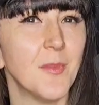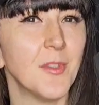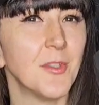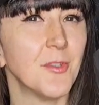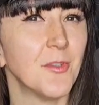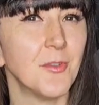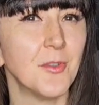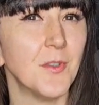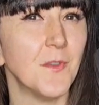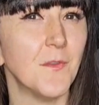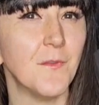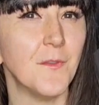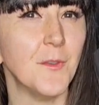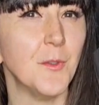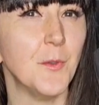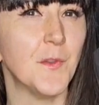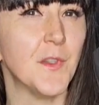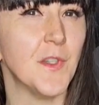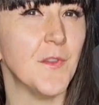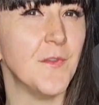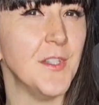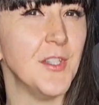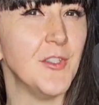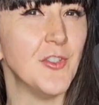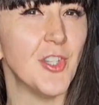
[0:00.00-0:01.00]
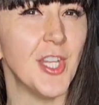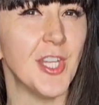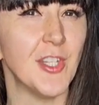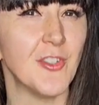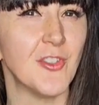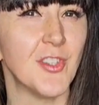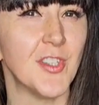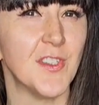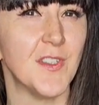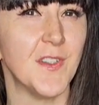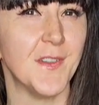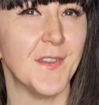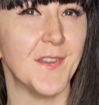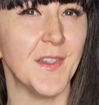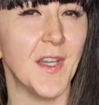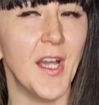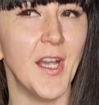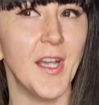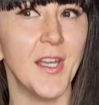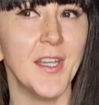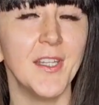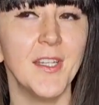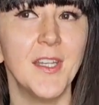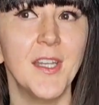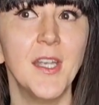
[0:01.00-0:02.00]
a little confused if he changed the
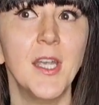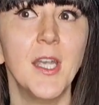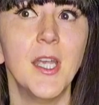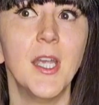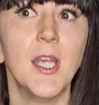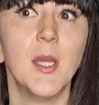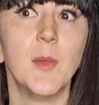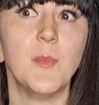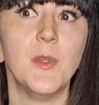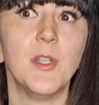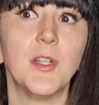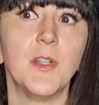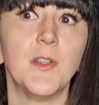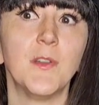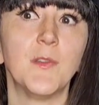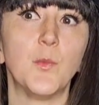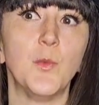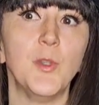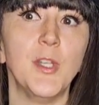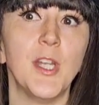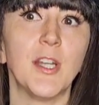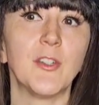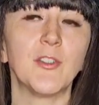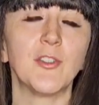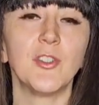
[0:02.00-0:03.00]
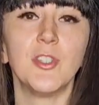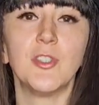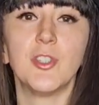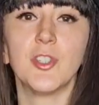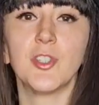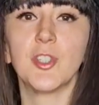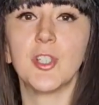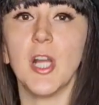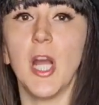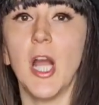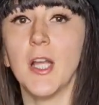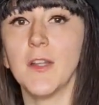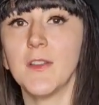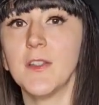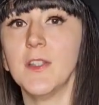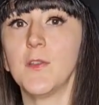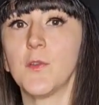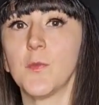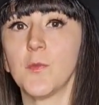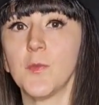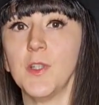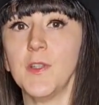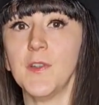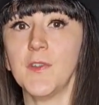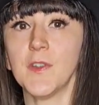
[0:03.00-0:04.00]
design, because we actually just got
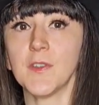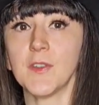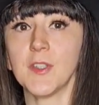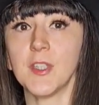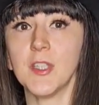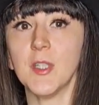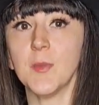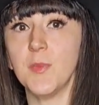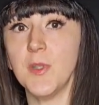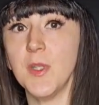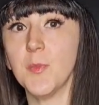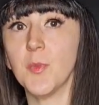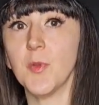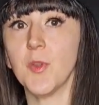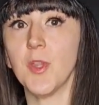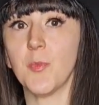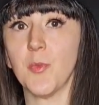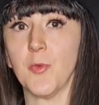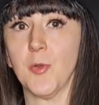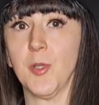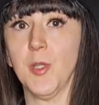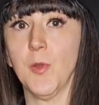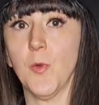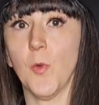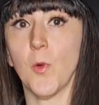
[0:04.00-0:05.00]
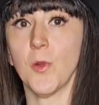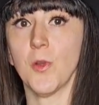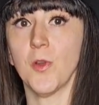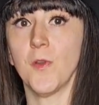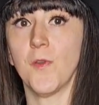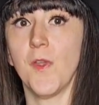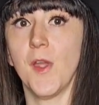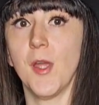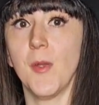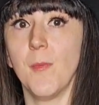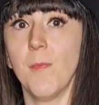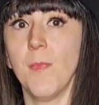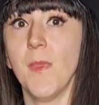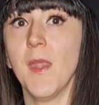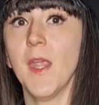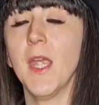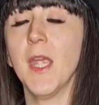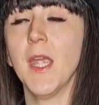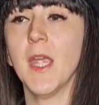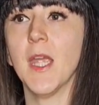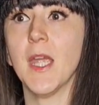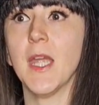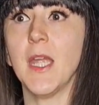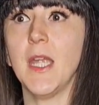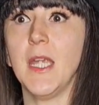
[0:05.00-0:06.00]
these recently, the people that pre-ordered them,
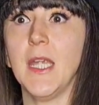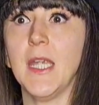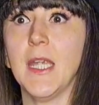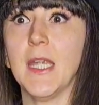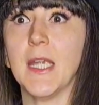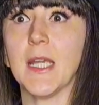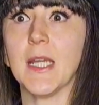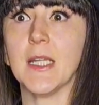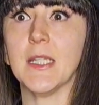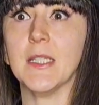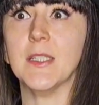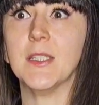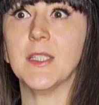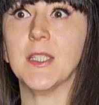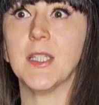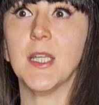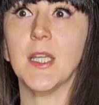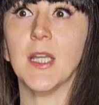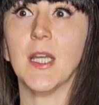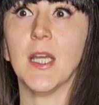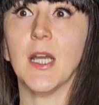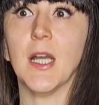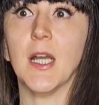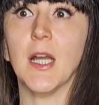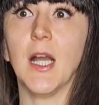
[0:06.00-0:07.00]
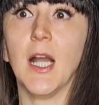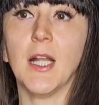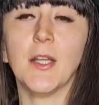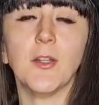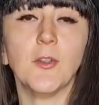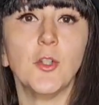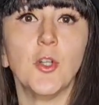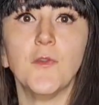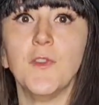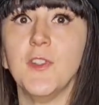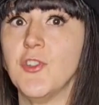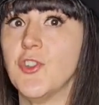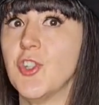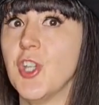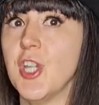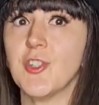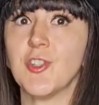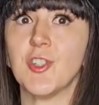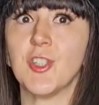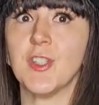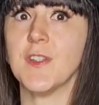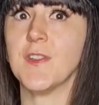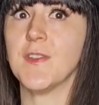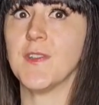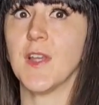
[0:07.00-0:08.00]
and I don't know if he changed
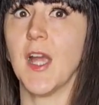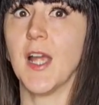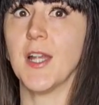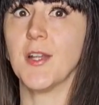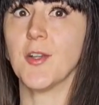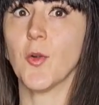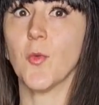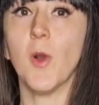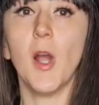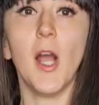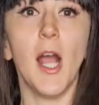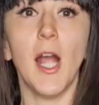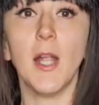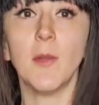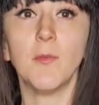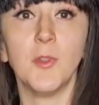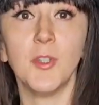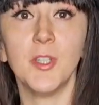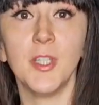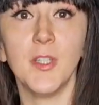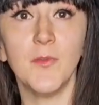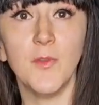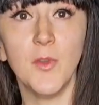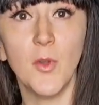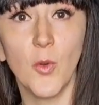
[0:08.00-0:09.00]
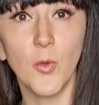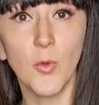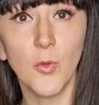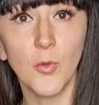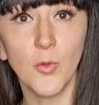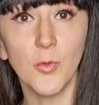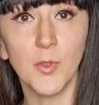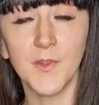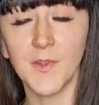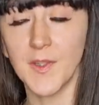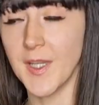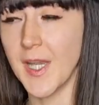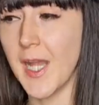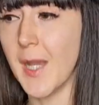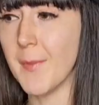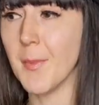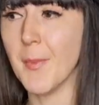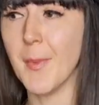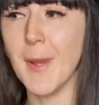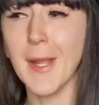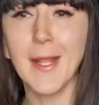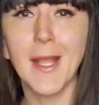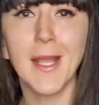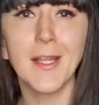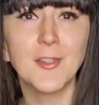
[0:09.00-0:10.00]
the design or what. I really have no clue what's gonna happen.
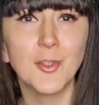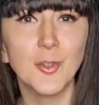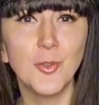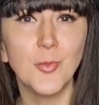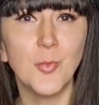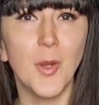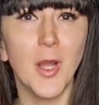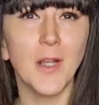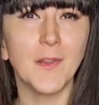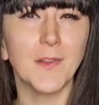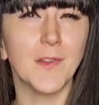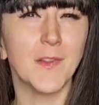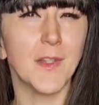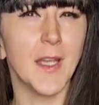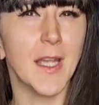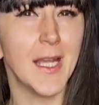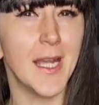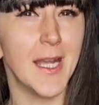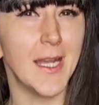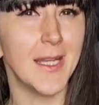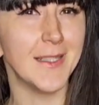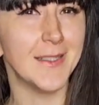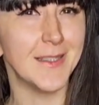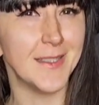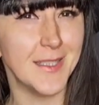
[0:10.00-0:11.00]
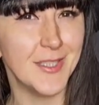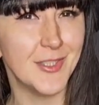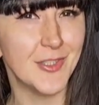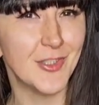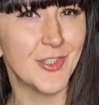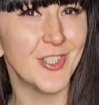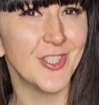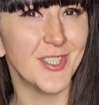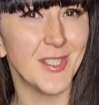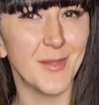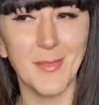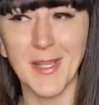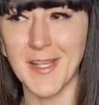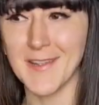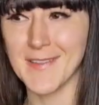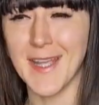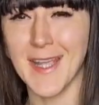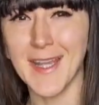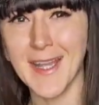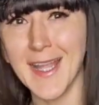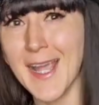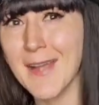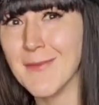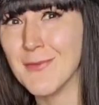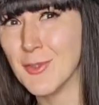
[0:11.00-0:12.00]
But I got 2 boxes. I got a t-shirt and a mask.
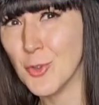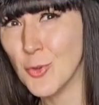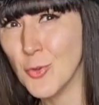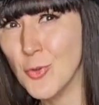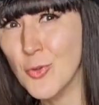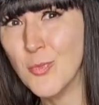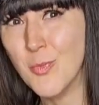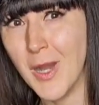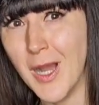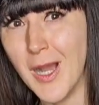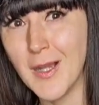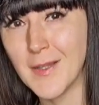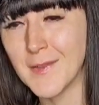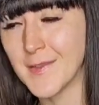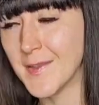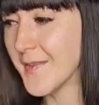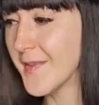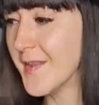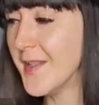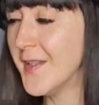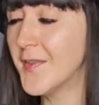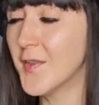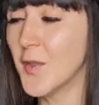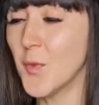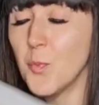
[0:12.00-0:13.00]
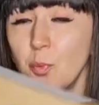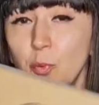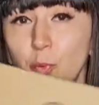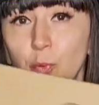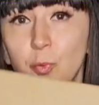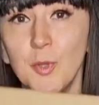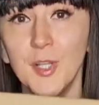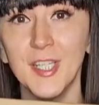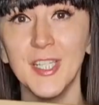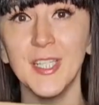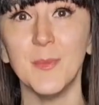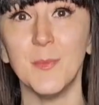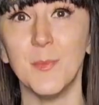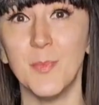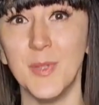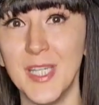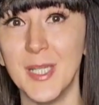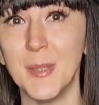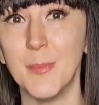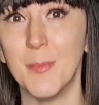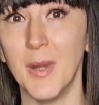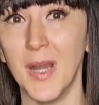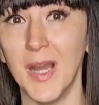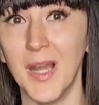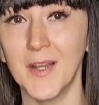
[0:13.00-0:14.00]
I got 2 boxes. These are pretty
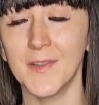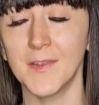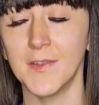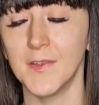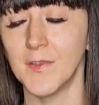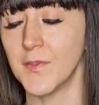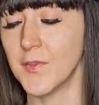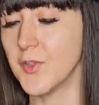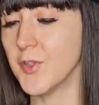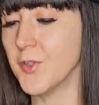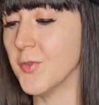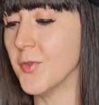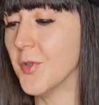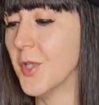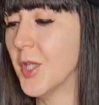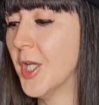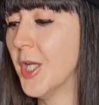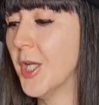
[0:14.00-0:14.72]
big boxes too,